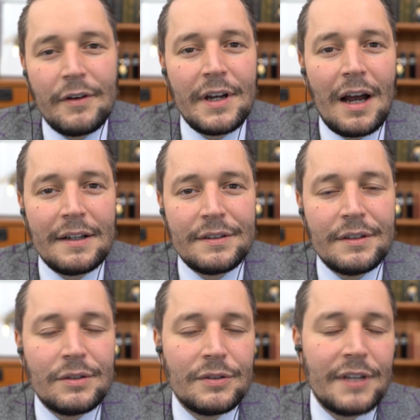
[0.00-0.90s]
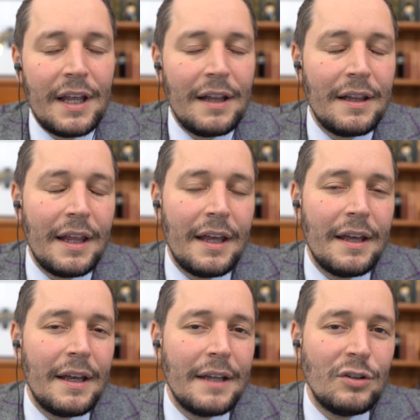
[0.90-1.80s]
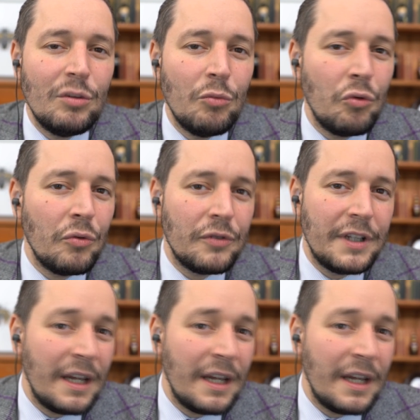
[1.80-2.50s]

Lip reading: very hard to sell and to move.